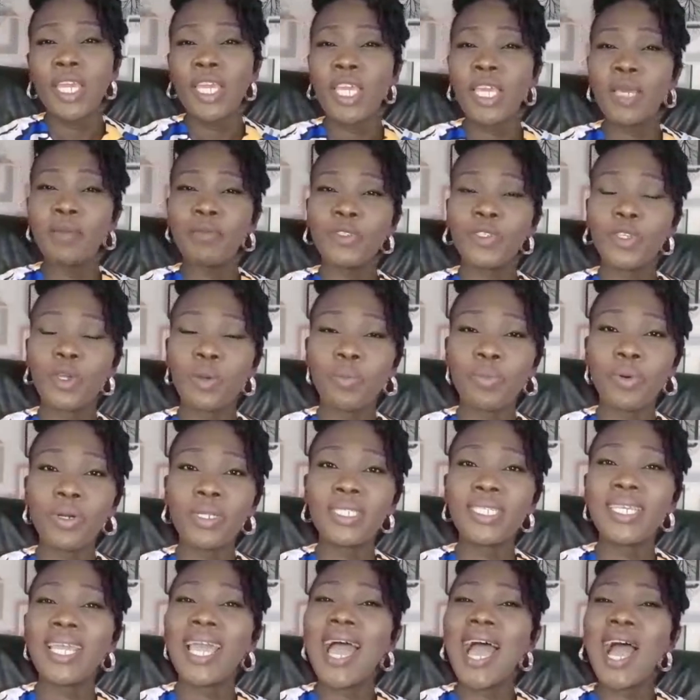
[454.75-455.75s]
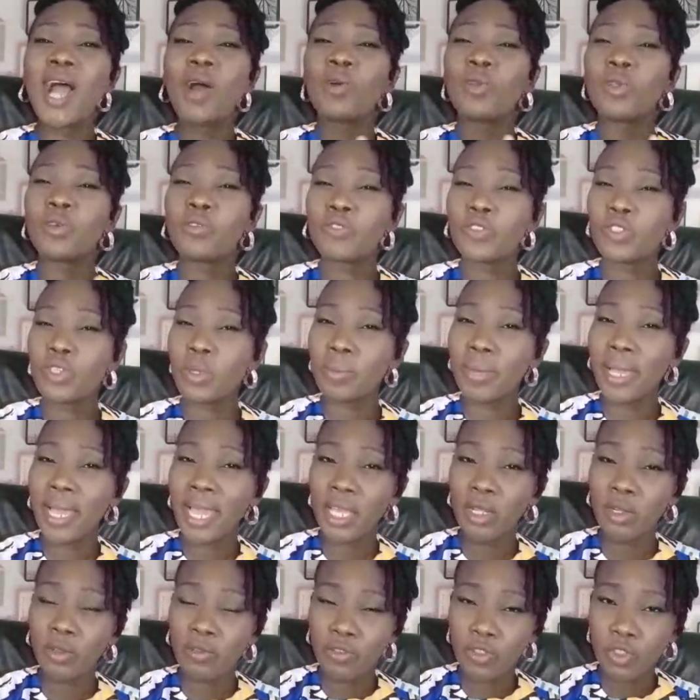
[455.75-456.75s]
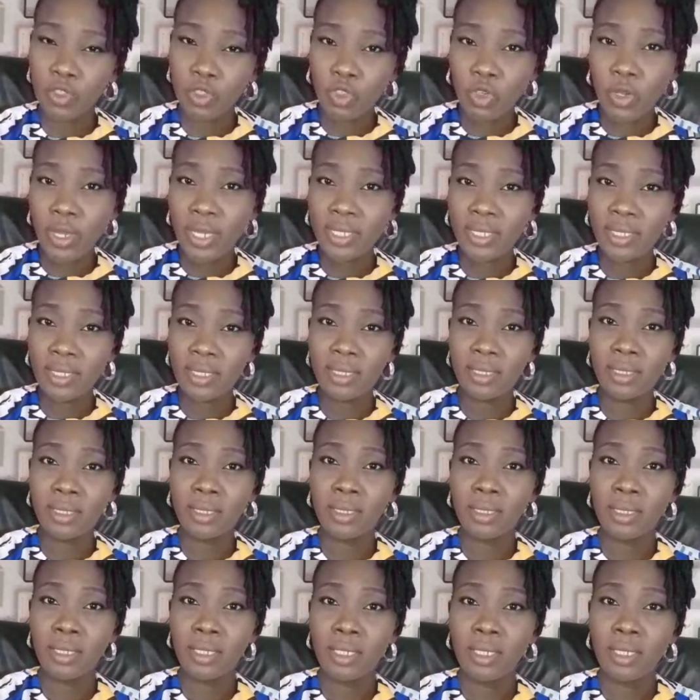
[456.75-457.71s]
it keeps your body out of some kind of stress,